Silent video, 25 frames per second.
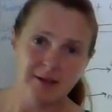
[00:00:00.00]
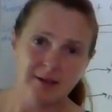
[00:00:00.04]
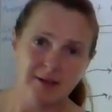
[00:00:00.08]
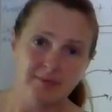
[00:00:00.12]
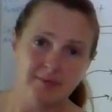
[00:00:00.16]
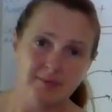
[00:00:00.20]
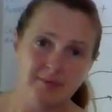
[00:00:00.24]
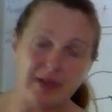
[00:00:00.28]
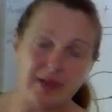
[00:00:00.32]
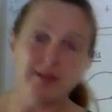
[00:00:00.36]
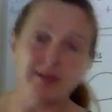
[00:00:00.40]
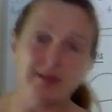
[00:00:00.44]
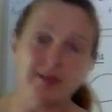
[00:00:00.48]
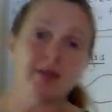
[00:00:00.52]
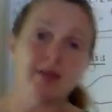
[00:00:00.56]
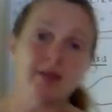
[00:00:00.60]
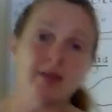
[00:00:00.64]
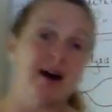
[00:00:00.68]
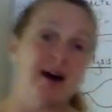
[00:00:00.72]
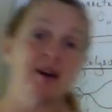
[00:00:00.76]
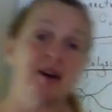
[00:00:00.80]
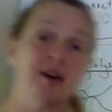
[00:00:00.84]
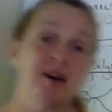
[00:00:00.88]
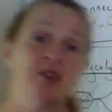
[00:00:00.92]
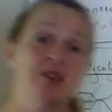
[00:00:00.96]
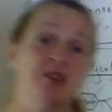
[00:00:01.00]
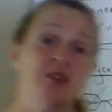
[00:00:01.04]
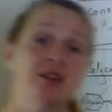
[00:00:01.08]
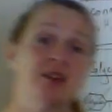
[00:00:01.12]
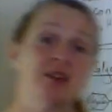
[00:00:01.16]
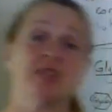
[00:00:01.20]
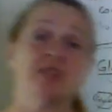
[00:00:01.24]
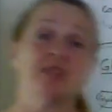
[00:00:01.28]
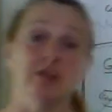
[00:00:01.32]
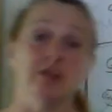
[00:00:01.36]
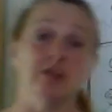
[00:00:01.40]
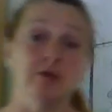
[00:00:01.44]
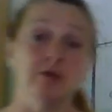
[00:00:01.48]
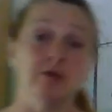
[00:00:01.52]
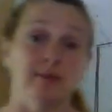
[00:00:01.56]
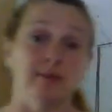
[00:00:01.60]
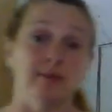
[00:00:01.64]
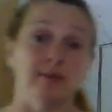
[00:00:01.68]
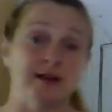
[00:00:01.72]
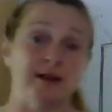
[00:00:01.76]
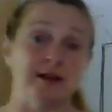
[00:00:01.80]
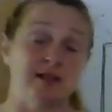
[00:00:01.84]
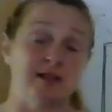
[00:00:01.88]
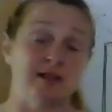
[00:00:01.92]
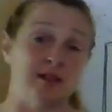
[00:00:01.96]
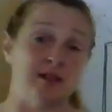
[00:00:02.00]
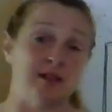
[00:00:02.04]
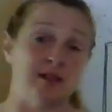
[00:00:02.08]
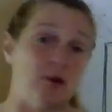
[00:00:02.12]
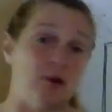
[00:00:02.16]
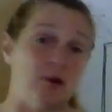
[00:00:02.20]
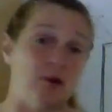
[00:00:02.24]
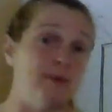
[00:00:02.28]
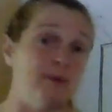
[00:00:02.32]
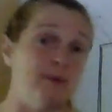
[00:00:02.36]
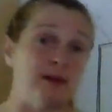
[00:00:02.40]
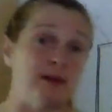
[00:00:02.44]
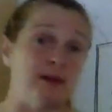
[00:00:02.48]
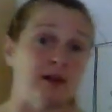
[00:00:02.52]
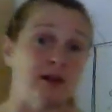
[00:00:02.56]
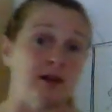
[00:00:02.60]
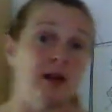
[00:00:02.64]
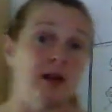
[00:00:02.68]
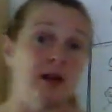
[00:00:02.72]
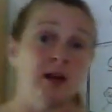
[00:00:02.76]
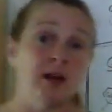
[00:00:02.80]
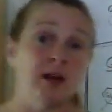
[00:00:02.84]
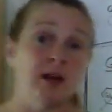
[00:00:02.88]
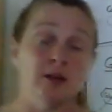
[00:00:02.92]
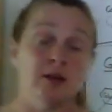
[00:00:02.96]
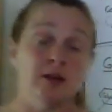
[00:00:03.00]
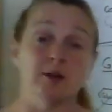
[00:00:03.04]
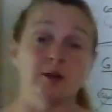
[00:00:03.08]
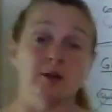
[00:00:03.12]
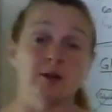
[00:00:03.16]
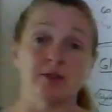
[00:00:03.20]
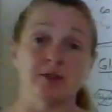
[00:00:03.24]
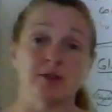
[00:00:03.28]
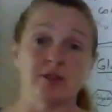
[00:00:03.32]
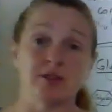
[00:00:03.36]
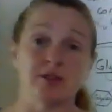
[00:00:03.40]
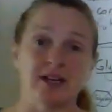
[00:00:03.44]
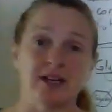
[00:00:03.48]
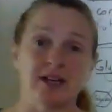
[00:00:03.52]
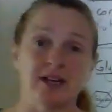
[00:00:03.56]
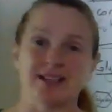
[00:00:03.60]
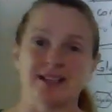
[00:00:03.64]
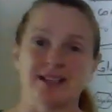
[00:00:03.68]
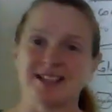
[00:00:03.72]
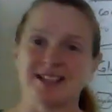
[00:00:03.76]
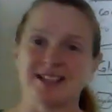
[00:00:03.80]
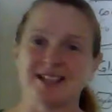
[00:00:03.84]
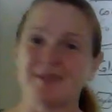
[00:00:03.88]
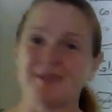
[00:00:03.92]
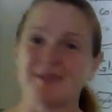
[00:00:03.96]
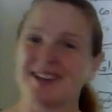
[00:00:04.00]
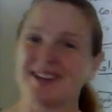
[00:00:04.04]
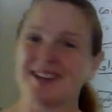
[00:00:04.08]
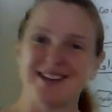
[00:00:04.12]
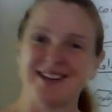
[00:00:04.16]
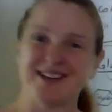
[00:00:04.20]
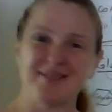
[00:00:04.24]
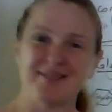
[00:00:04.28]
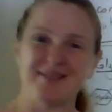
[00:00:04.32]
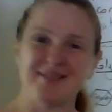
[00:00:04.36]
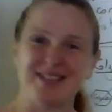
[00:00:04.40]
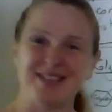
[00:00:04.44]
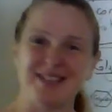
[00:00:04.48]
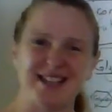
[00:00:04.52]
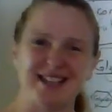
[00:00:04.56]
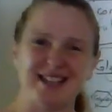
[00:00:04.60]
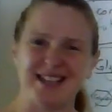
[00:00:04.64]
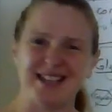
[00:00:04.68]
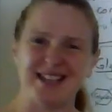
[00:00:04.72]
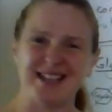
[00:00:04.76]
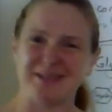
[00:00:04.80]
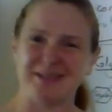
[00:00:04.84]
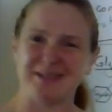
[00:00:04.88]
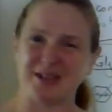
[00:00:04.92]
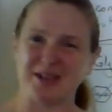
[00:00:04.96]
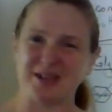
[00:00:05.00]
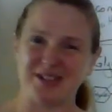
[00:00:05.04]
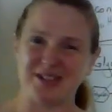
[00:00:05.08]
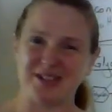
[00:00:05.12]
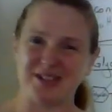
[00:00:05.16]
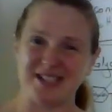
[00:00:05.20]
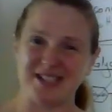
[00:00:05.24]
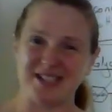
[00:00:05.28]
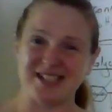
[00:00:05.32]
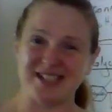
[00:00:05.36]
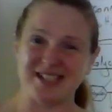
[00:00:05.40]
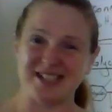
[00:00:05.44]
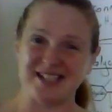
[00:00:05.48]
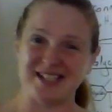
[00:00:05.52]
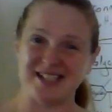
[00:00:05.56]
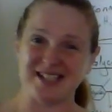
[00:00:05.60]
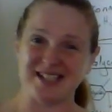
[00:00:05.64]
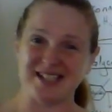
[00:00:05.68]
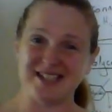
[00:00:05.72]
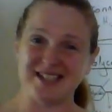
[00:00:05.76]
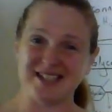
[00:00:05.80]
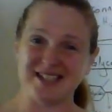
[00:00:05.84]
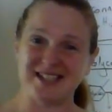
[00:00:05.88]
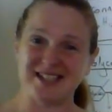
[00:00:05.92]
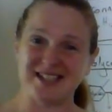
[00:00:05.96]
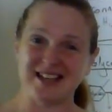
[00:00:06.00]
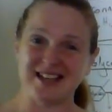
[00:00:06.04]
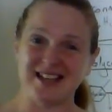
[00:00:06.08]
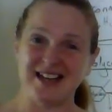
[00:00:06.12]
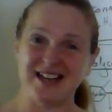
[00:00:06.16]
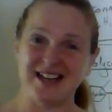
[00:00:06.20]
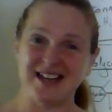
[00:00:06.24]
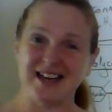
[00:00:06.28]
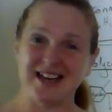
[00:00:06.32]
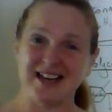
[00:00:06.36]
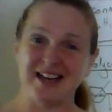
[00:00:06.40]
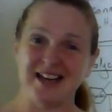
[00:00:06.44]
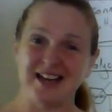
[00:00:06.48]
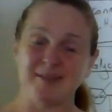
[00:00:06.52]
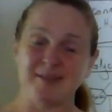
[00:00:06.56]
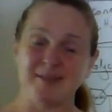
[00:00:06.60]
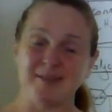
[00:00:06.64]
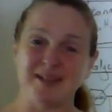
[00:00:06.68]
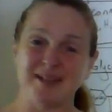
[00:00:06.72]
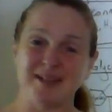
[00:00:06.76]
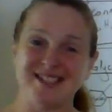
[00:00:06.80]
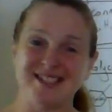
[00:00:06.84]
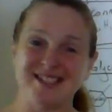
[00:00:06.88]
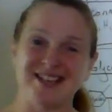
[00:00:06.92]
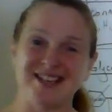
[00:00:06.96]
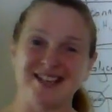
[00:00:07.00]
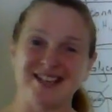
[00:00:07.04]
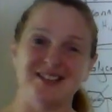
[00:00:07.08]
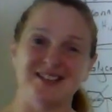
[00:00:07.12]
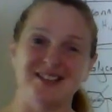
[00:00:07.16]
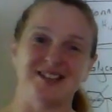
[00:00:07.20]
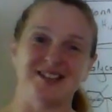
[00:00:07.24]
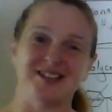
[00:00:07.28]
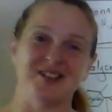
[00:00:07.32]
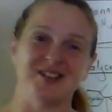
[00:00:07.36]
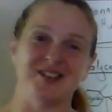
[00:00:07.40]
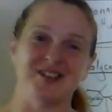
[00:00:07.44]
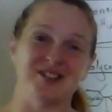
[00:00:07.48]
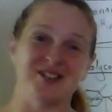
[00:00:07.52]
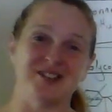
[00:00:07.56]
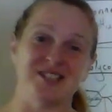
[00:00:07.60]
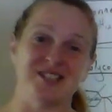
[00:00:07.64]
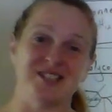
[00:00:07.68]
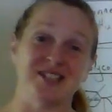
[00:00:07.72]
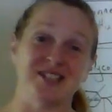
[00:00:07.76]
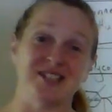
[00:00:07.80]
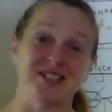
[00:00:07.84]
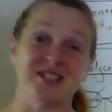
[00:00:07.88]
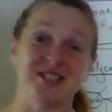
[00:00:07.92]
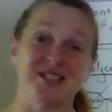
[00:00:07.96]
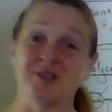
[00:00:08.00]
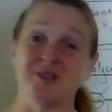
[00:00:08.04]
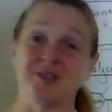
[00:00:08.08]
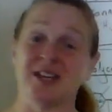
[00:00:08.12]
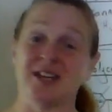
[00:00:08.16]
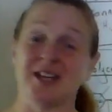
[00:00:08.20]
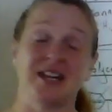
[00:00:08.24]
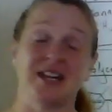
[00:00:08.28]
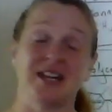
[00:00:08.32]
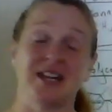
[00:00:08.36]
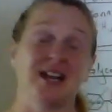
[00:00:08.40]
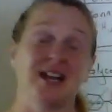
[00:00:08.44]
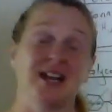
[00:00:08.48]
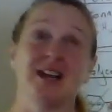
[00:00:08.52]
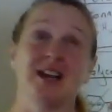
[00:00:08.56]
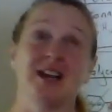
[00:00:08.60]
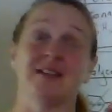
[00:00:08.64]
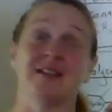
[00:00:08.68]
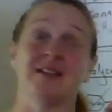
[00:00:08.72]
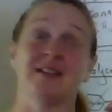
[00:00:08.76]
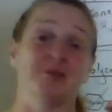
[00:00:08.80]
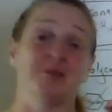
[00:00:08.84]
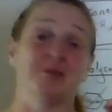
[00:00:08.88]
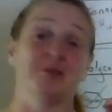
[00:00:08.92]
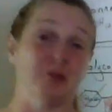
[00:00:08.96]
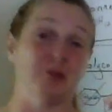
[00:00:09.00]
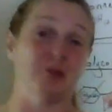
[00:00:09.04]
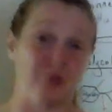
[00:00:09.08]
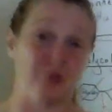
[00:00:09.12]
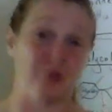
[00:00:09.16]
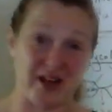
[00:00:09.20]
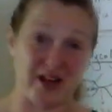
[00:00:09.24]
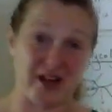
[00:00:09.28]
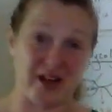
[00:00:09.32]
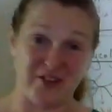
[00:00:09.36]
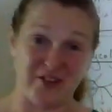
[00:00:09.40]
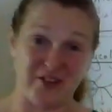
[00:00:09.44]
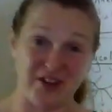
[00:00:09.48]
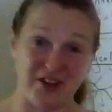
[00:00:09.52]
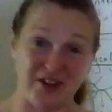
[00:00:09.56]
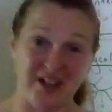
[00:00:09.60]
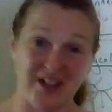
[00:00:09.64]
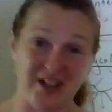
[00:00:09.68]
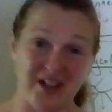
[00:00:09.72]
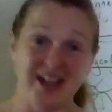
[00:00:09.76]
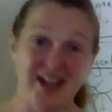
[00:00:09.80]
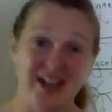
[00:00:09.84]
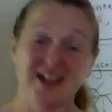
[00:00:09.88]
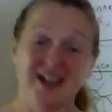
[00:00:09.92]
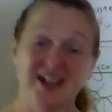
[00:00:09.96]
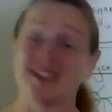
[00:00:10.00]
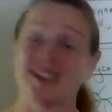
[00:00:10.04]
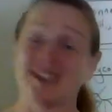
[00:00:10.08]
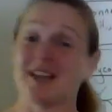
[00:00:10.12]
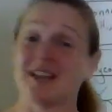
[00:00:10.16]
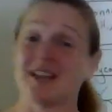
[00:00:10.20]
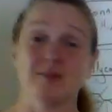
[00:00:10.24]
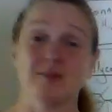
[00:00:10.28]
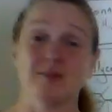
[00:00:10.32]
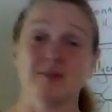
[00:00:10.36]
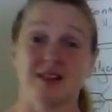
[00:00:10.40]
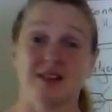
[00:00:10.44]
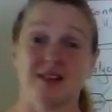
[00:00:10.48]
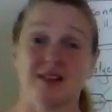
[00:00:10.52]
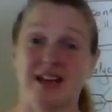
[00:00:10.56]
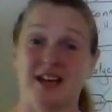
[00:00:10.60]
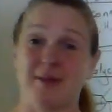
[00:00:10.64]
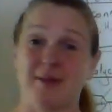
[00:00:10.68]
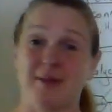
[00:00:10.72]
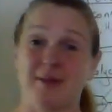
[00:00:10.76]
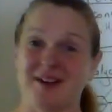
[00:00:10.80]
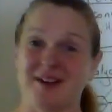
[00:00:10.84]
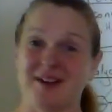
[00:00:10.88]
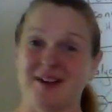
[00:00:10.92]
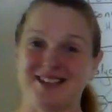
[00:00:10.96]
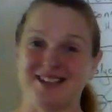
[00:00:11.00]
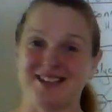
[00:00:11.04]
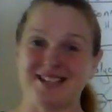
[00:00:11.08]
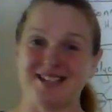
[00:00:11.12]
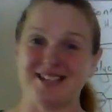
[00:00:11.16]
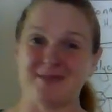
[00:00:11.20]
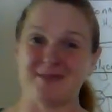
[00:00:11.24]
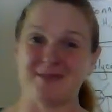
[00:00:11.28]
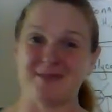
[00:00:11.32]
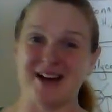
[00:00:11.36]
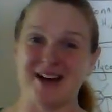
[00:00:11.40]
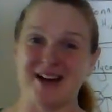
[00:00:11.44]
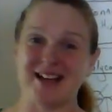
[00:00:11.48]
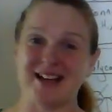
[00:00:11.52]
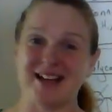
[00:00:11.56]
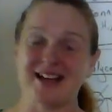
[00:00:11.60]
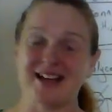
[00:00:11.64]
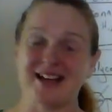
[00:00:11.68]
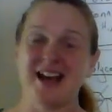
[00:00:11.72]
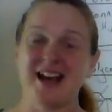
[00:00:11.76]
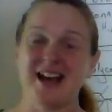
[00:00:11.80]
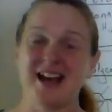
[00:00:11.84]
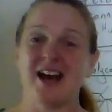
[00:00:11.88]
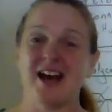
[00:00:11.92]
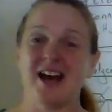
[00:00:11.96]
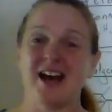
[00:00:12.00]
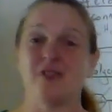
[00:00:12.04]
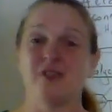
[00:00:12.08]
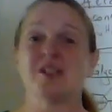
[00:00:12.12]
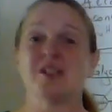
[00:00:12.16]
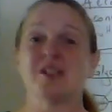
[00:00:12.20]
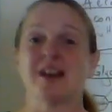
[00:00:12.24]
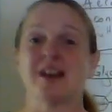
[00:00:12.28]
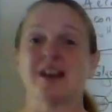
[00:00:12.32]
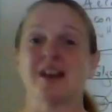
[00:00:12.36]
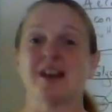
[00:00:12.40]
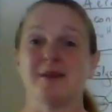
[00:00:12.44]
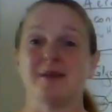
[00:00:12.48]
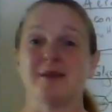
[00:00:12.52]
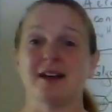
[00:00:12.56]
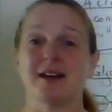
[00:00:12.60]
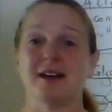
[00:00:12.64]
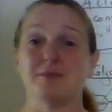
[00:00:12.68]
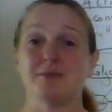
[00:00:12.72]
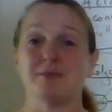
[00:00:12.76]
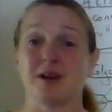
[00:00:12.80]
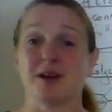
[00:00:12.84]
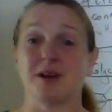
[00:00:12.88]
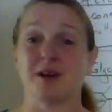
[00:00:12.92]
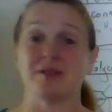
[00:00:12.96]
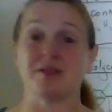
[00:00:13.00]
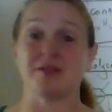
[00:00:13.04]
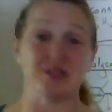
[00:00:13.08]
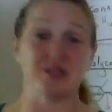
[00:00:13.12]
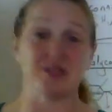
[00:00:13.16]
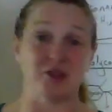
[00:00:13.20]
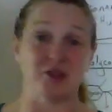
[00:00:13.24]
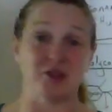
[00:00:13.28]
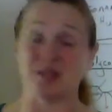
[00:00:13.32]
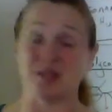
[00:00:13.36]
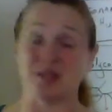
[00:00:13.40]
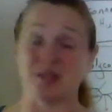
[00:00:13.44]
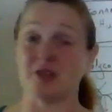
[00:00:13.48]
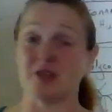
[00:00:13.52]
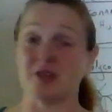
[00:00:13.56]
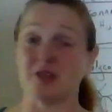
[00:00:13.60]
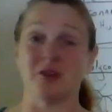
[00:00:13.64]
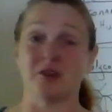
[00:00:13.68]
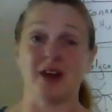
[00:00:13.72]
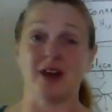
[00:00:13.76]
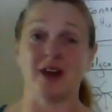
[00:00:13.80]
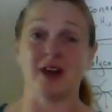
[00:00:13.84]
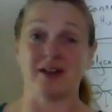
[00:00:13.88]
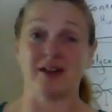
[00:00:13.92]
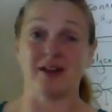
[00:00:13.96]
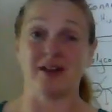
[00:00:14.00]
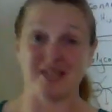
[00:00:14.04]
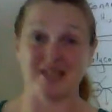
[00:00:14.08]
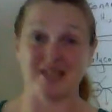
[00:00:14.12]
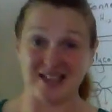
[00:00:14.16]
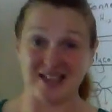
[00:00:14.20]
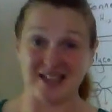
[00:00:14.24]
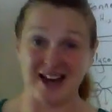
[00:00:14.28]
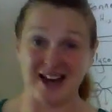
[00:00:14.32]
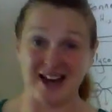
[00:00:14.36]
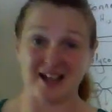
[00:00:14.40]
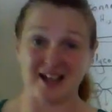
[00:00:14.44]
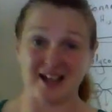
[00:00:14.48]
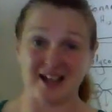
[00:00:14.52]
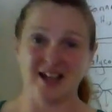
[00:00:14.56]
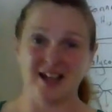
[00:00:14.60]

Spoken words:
I'm thinking about how to talk to you about this and hoping that you understand this. I'm not thinking about all these details. My cells are just doing it, and I am grateful, because I don't want to keep all of this in mind every time I eat breakfast or dinner or have a snack,